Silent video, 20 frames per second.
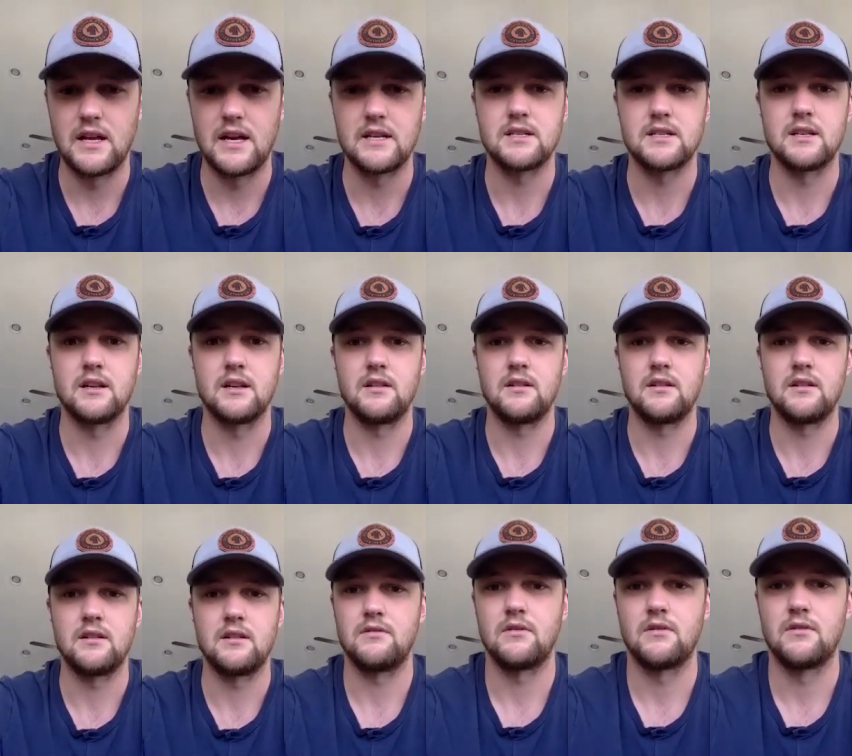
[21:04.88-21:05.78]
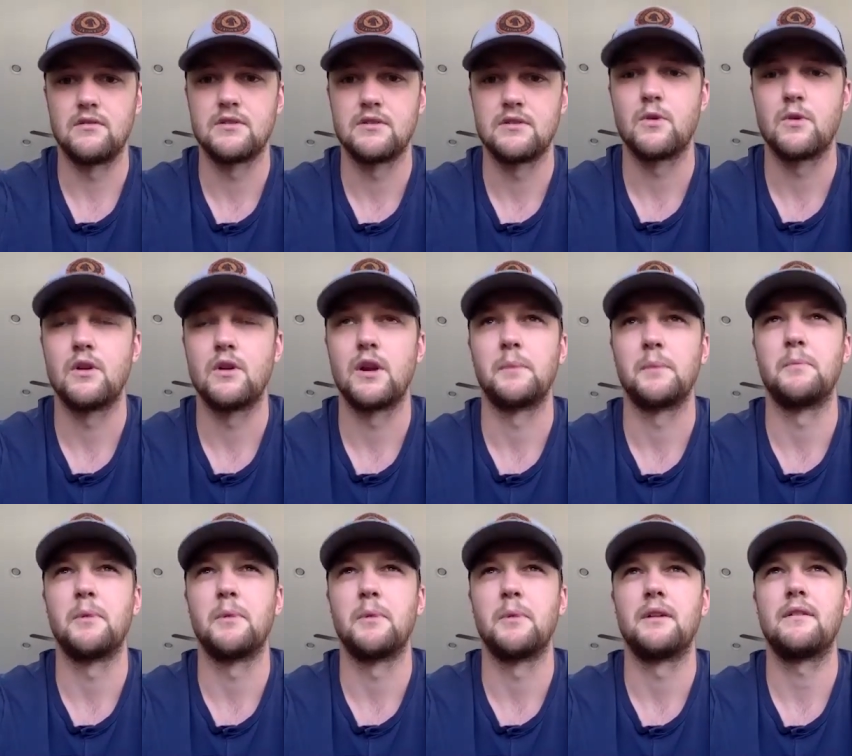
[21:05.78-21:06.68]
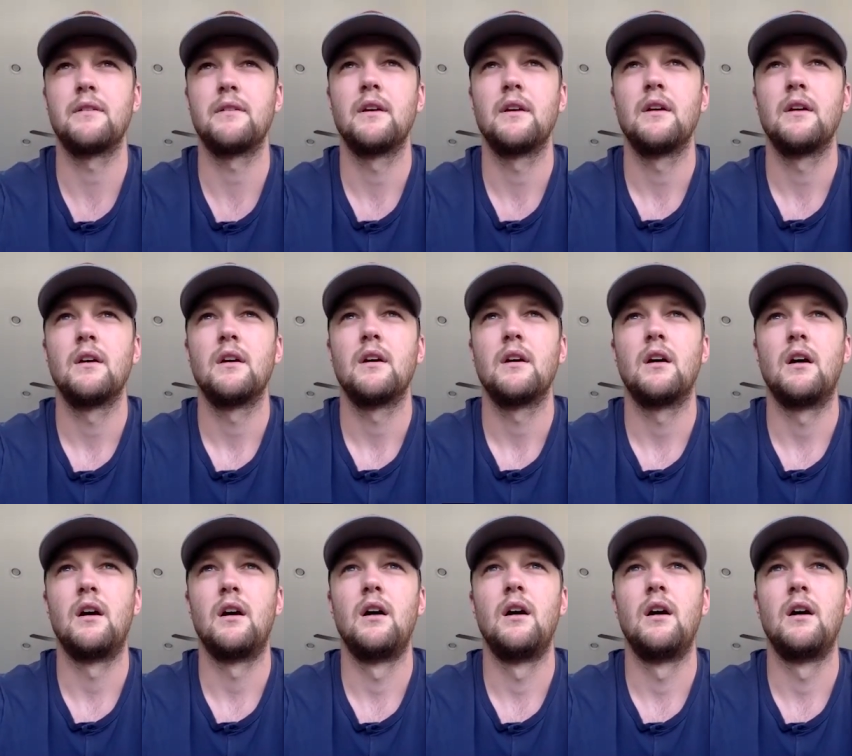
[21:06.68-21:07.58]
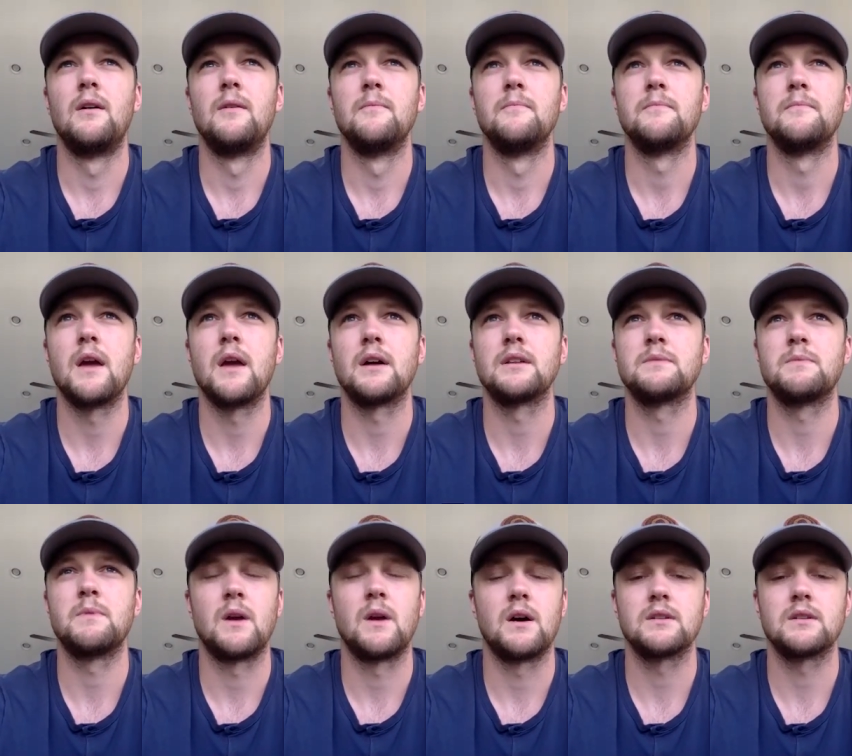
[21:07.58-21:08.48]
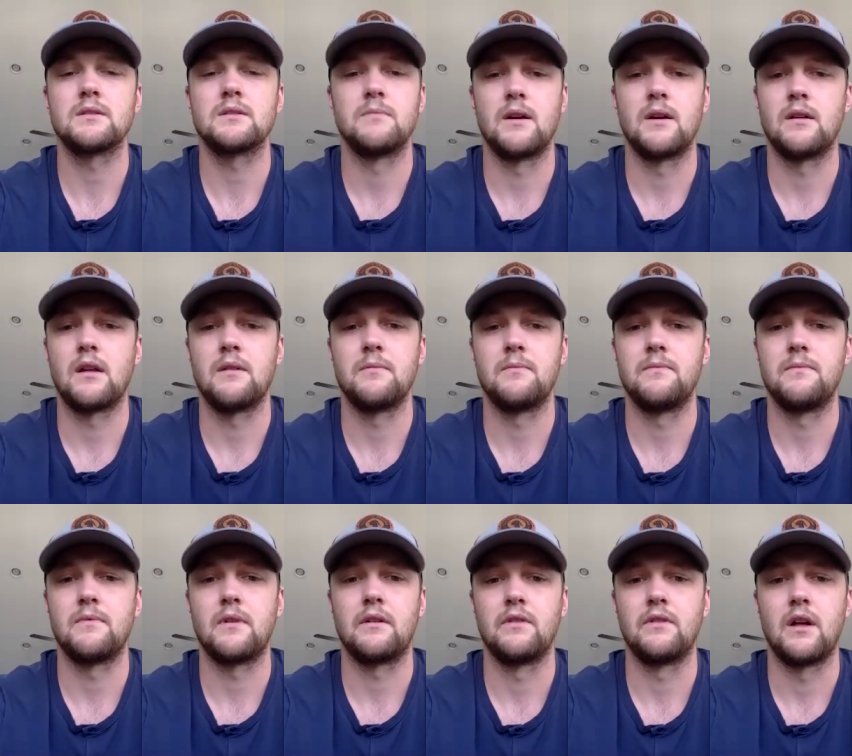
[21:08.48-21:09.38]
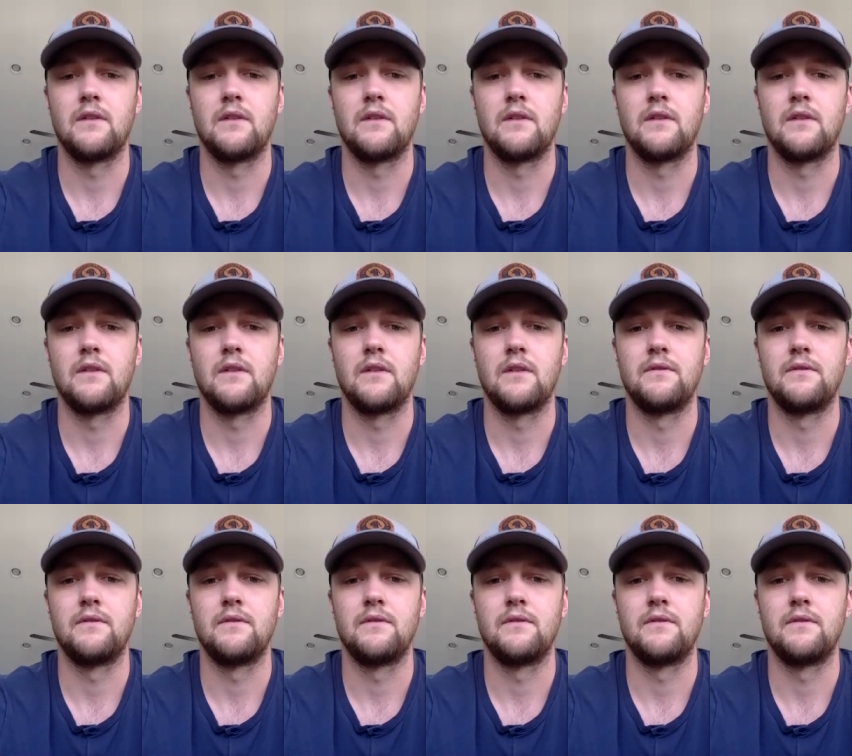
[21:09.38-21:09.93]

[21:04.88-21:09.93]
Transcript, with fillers: last night or, or this morning, but um, yeah, it's been awesome, man. I've, I've loved it.